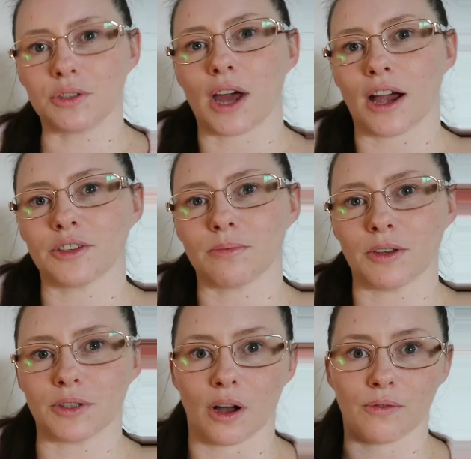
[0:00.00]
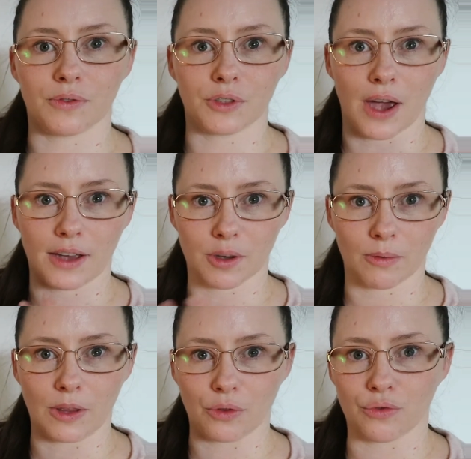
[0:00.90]
to ask myself, so as I
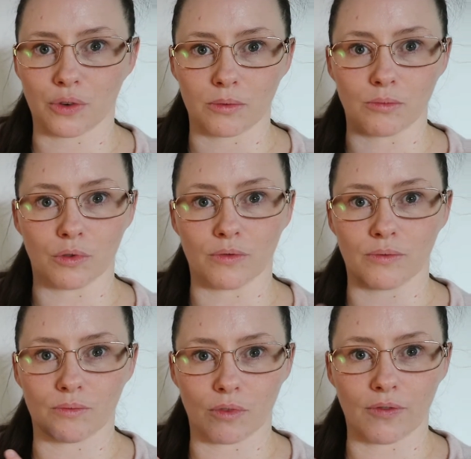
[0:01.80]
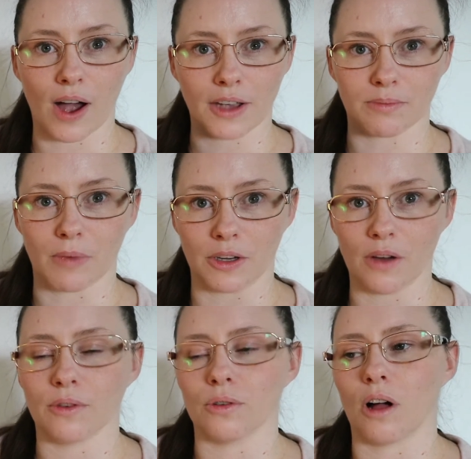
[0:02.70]
went through and revised my
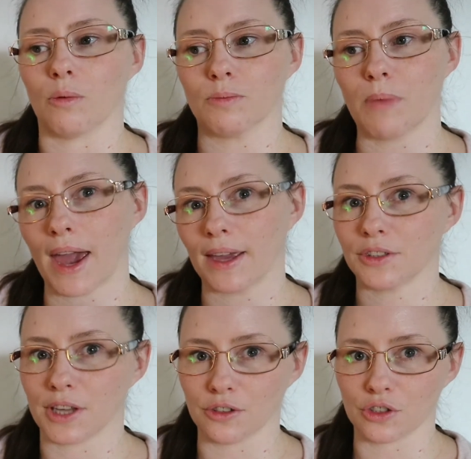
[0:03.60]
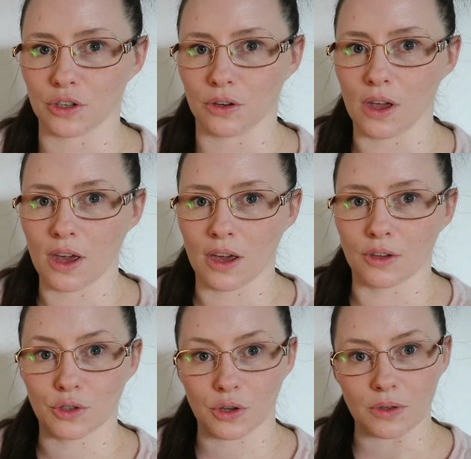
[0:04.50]
novel, I would pay attention
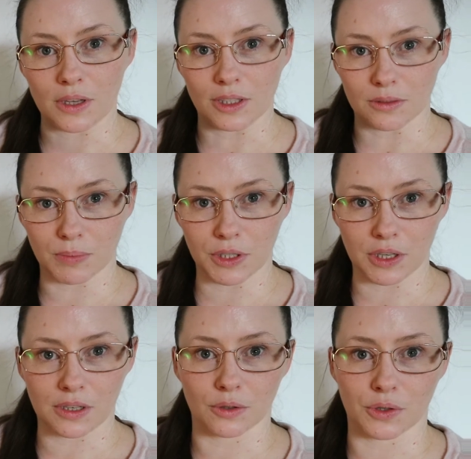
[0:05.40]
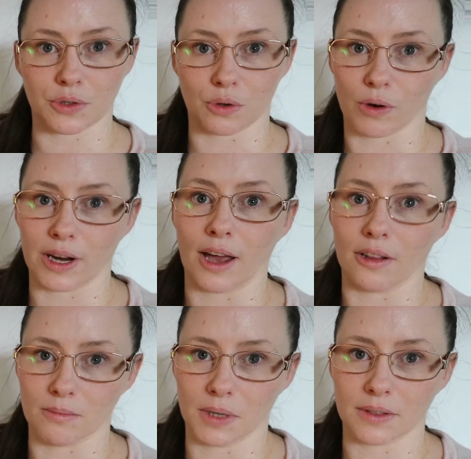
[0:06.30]
to these particular story
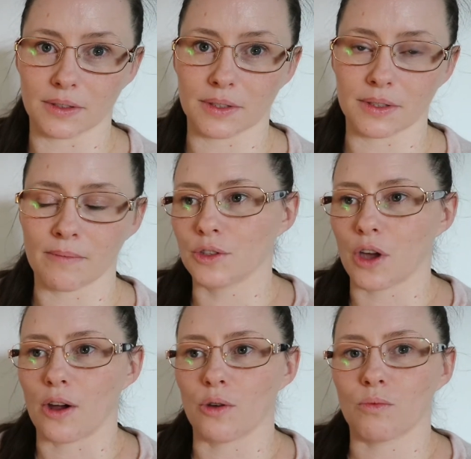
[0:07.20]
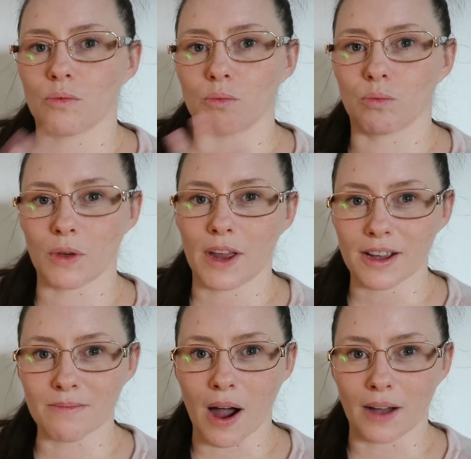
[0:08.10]
elements. So when I
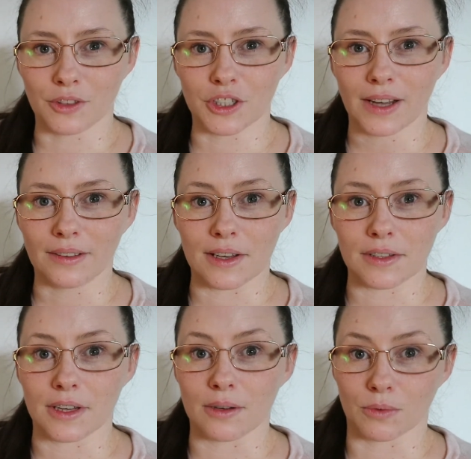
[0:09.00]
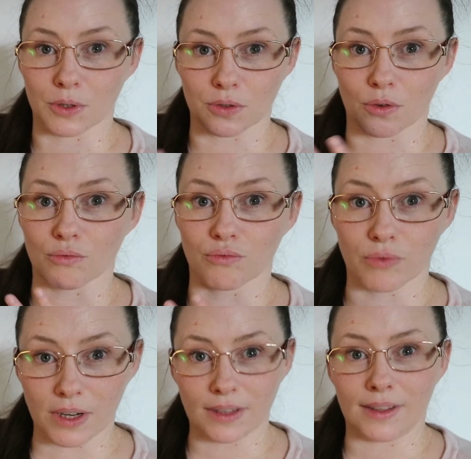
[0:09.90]
compiled the checklist, it was
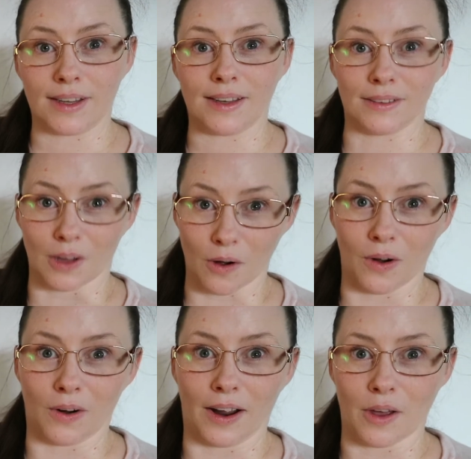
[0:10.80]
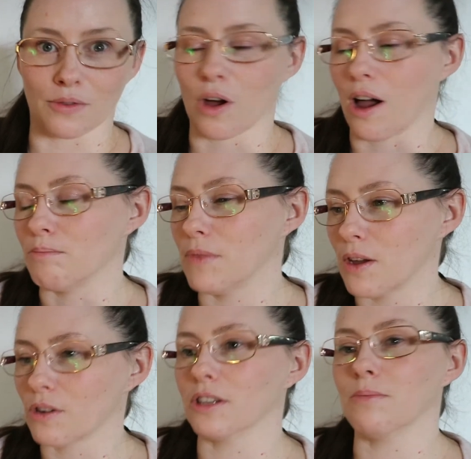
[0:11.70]
really long, and I thought I'm
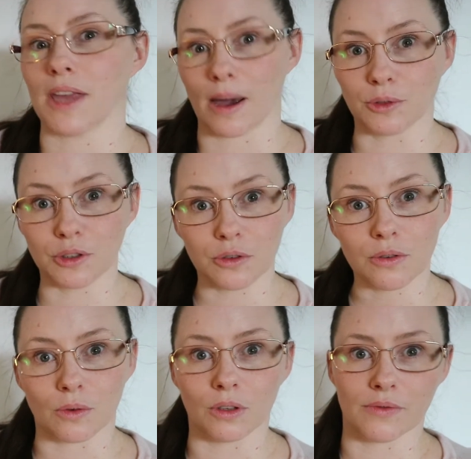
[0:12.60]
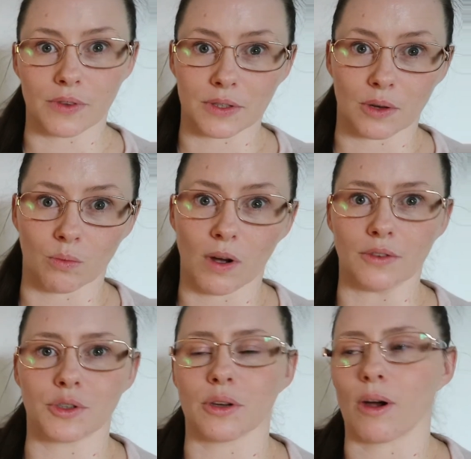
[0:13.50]
not going to be able to do all of this at
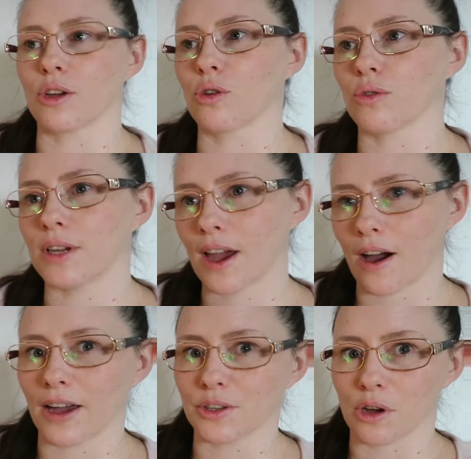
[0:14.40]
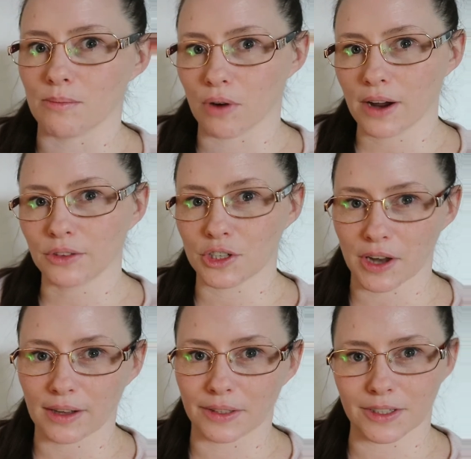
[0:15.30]
once. So I broke the
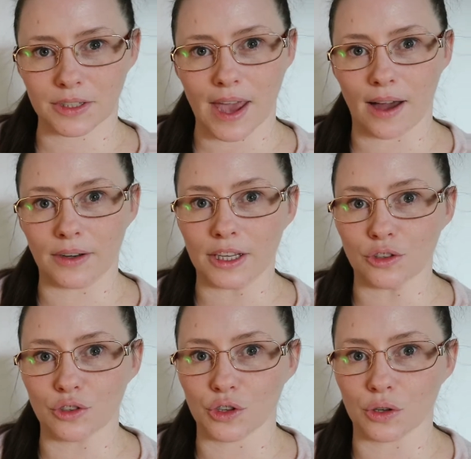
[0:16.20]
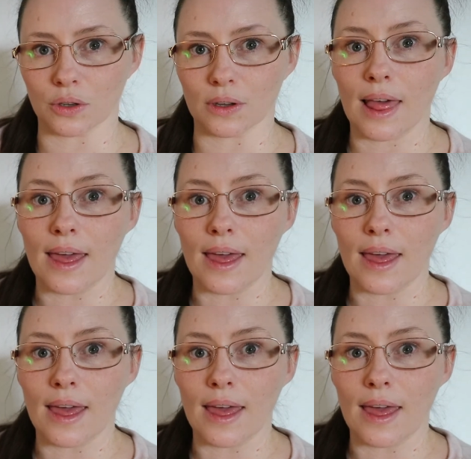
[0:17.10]
checklist down into